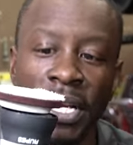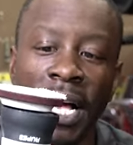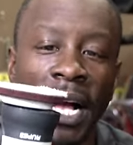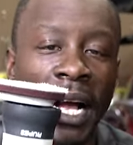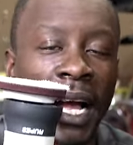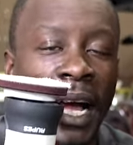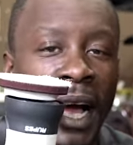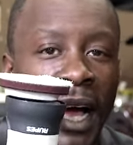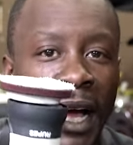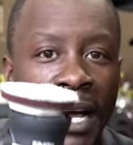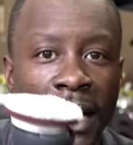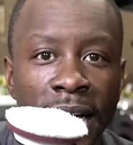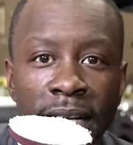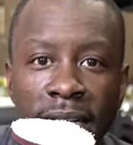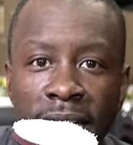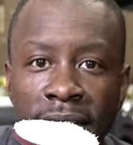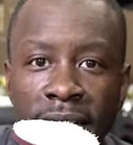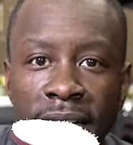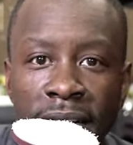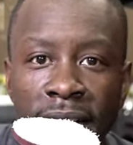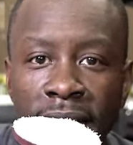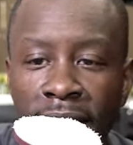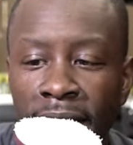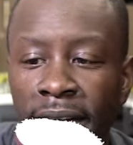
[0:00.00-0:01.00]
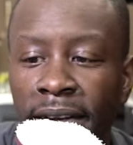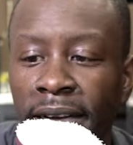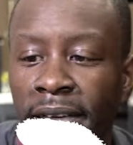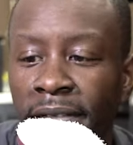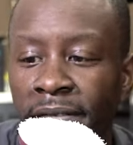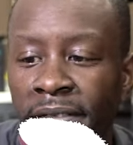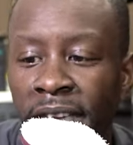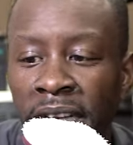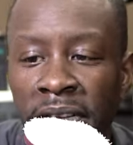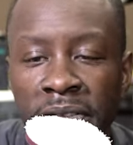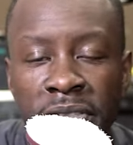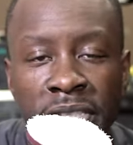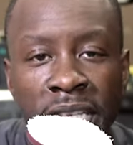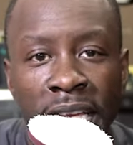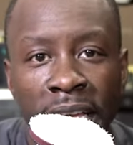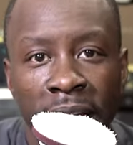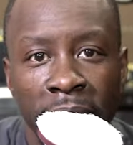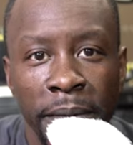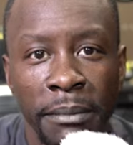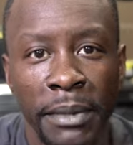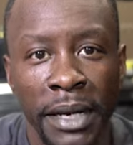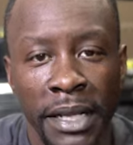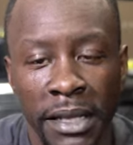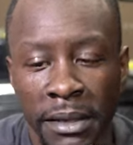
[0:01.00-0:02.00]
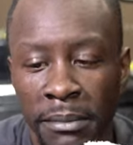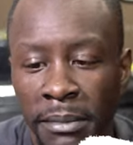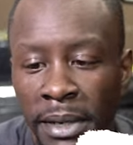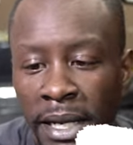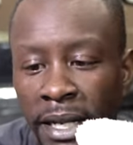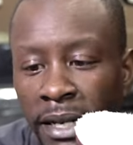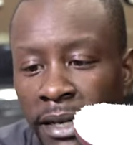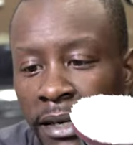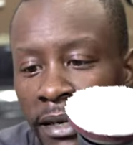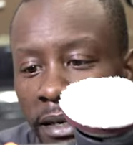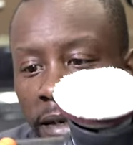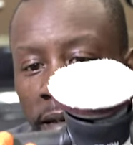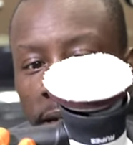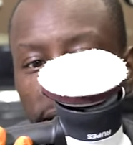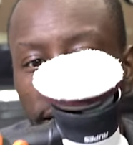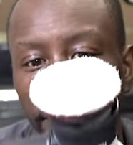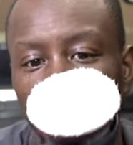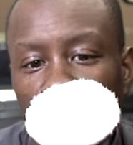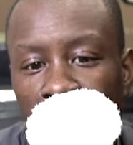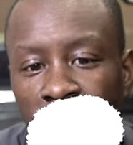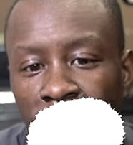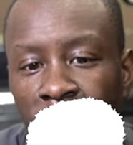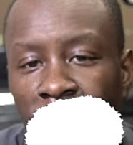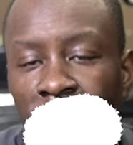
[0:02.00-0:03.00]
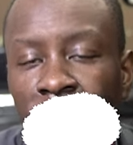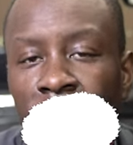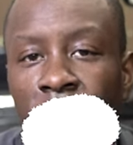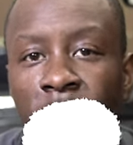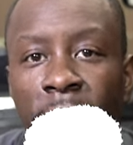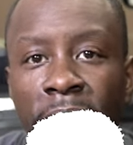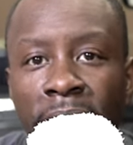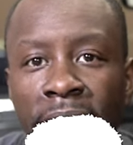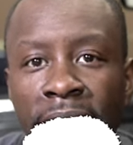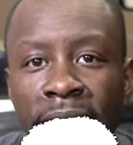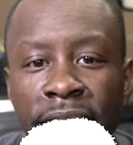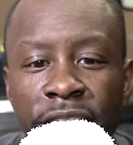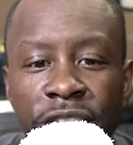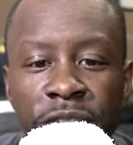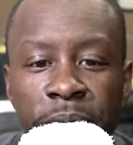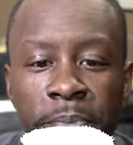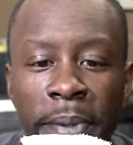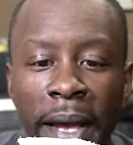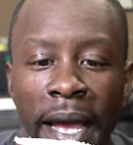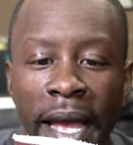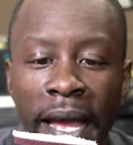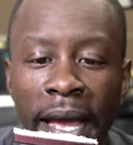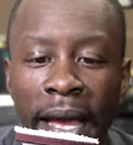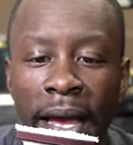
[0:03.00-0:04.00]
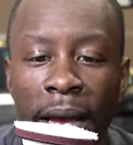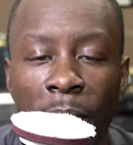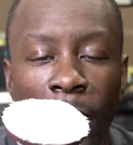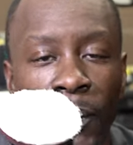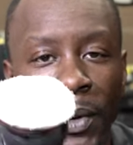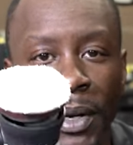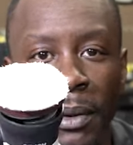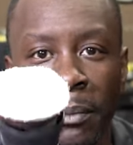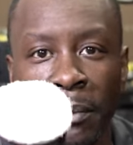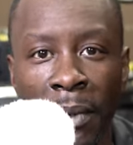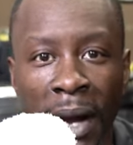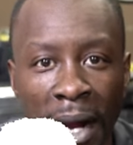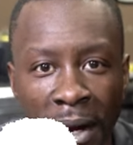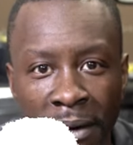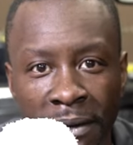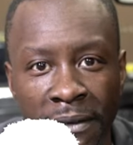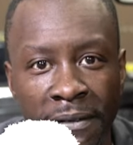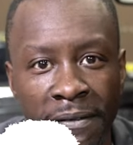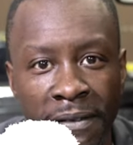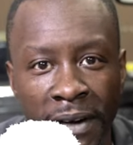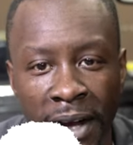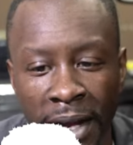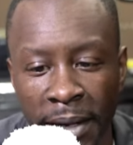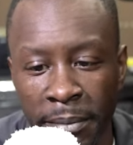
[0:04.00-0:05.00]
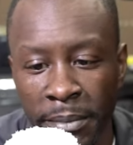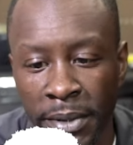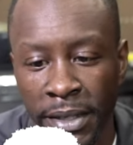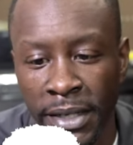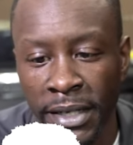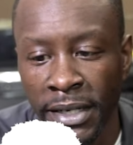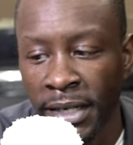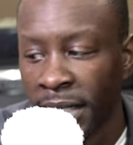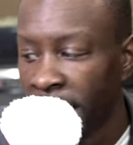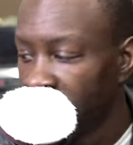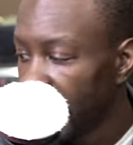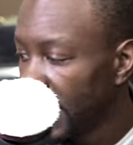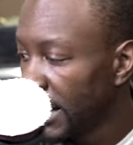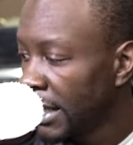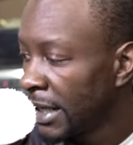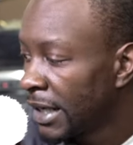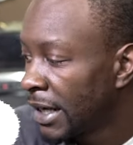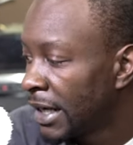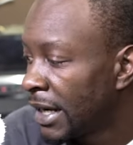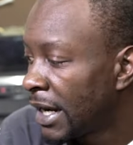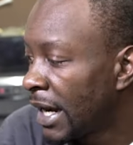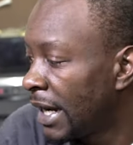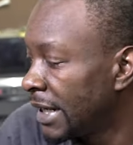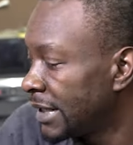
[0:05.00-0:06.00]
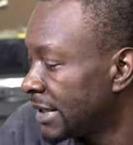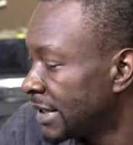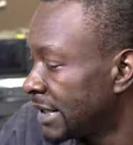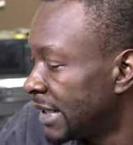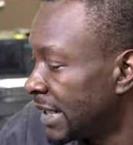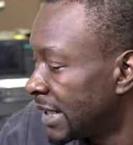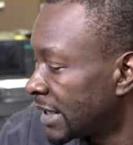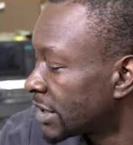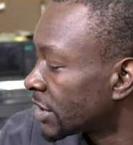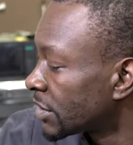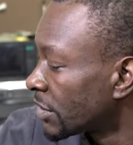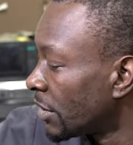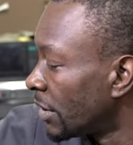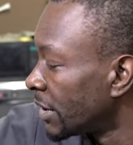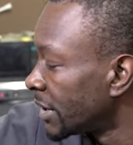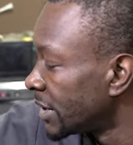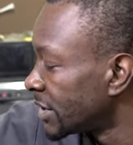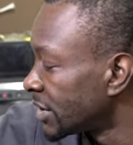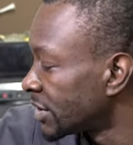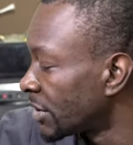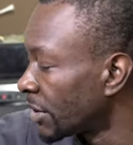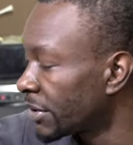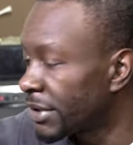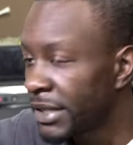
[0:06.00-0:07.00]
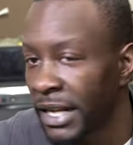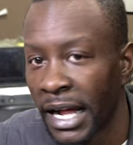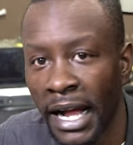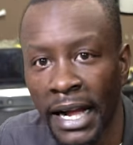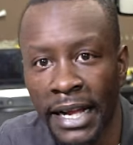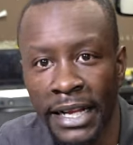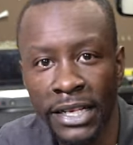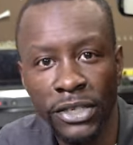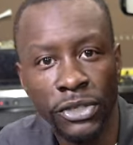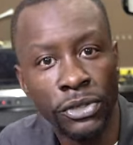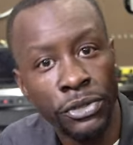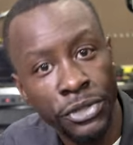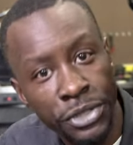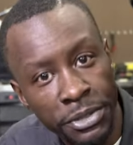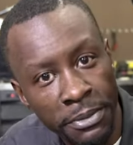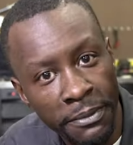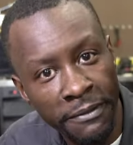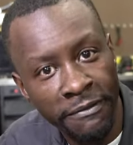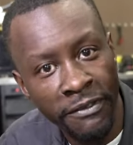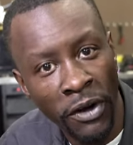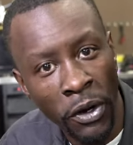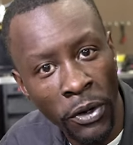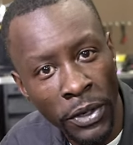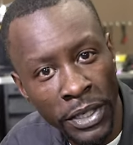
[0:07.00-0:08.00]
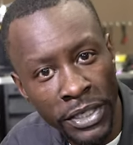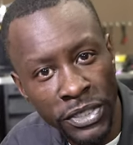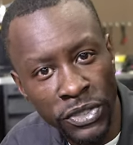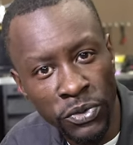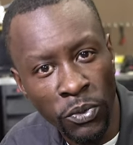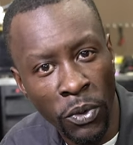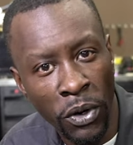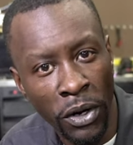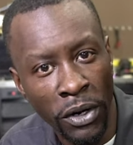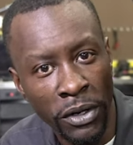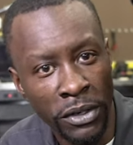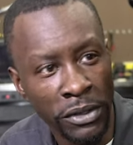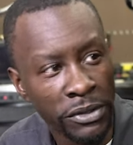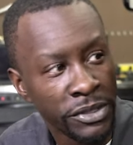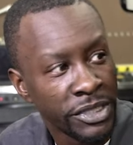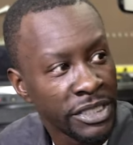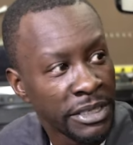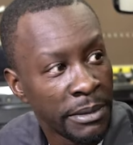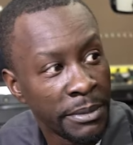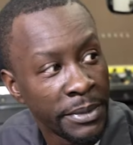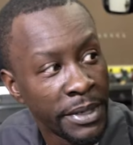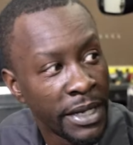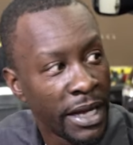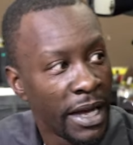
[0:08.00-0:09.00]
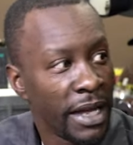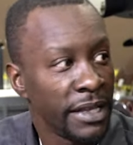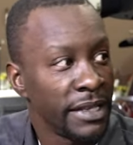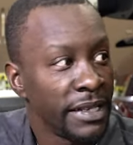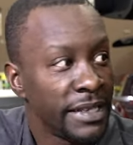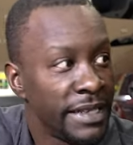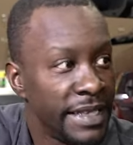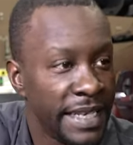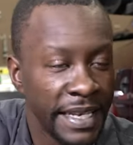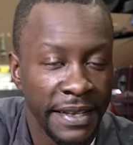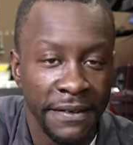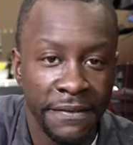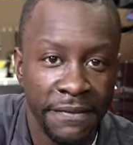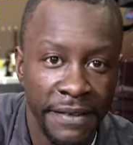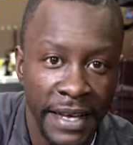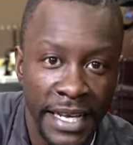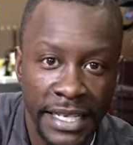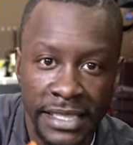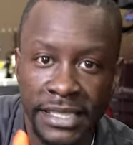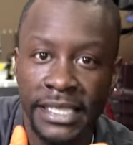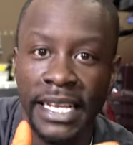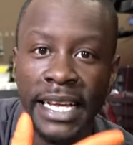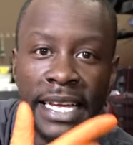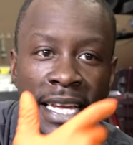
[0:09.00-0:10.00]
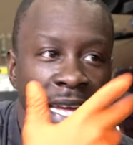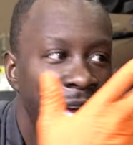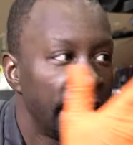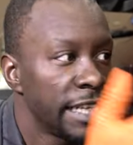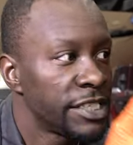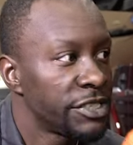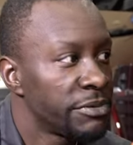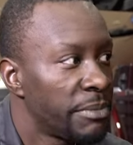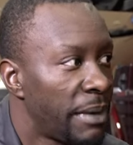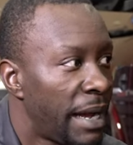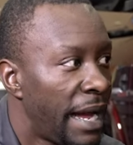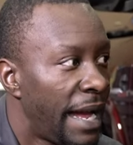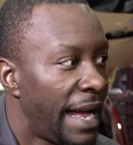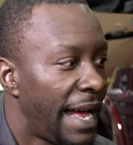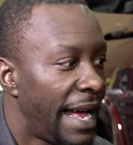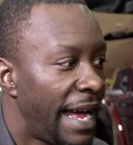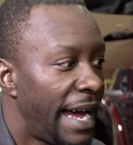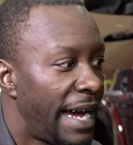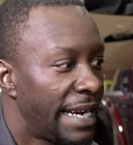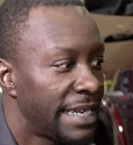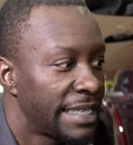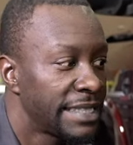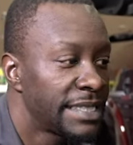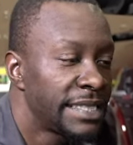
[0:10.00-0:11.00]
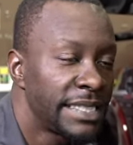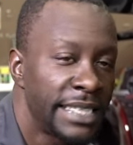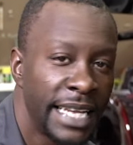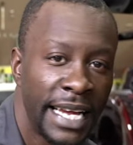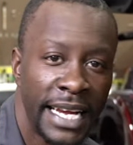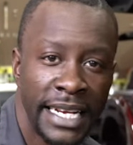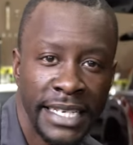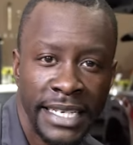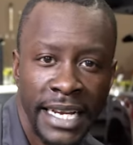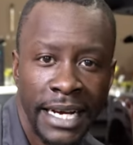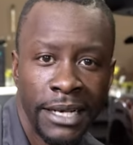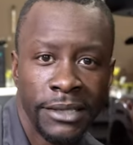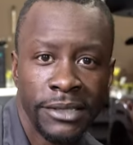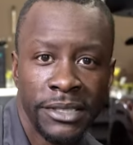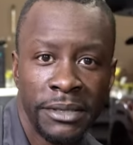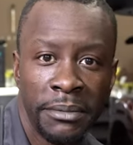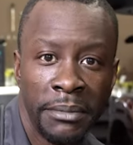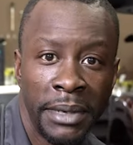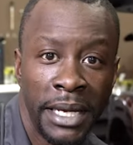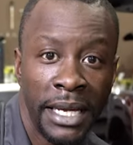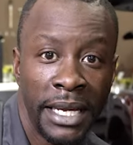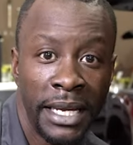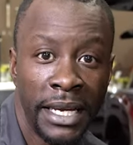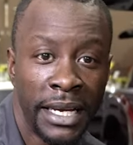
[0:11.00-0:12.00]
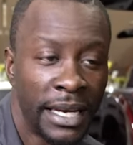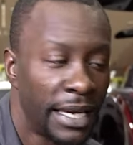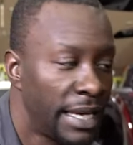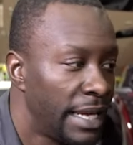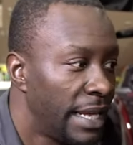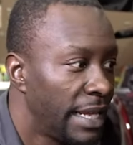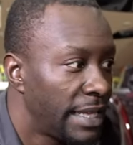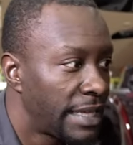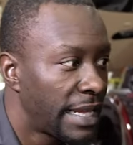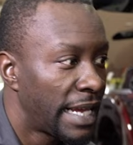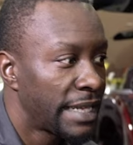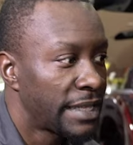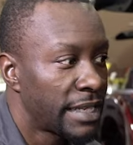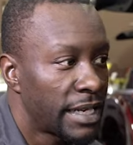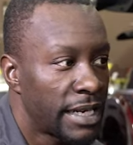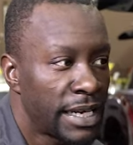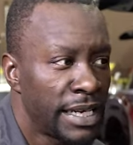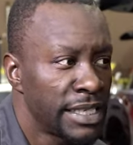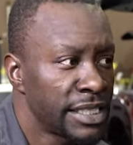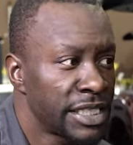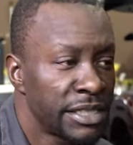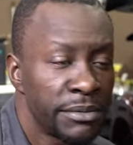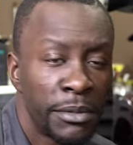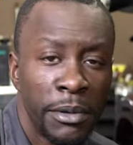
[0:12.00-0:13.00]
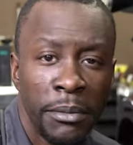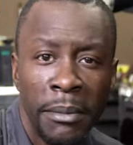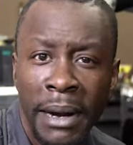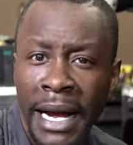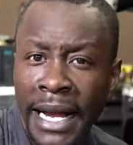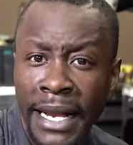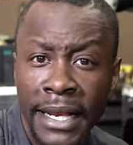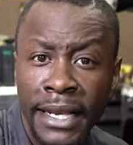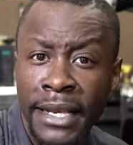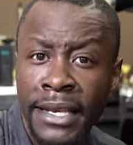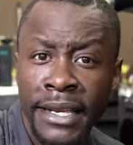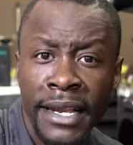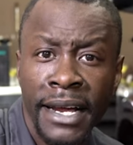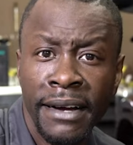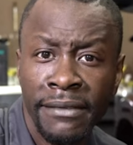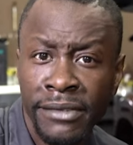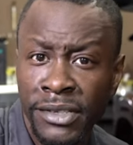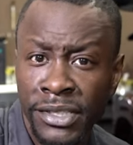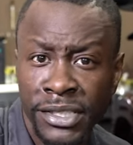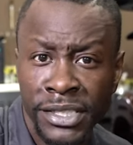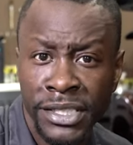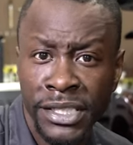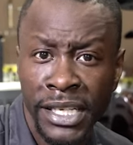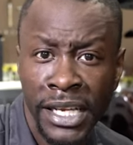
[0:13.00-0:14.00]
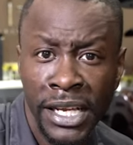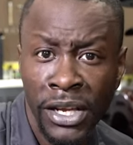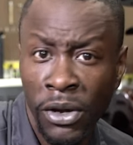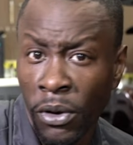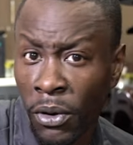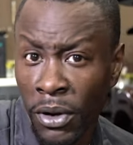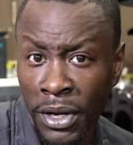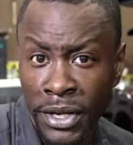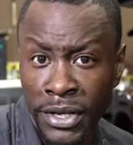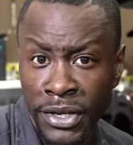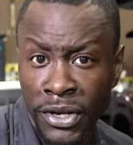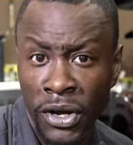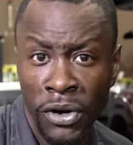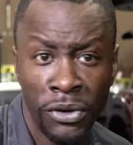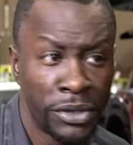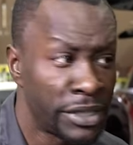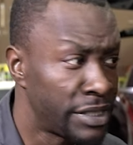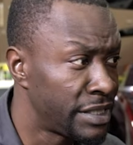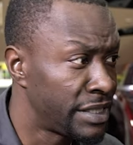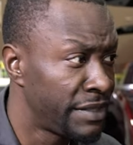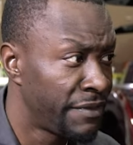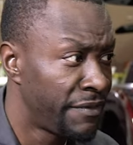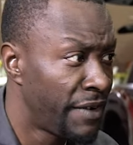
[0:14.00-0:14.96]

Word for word: I got 15 millimeter, three inch pad with a microfiber cutting disc on it so that I can do some focus work on some of the other defects that catch my eye that stand out to me that the customer might never see or notice.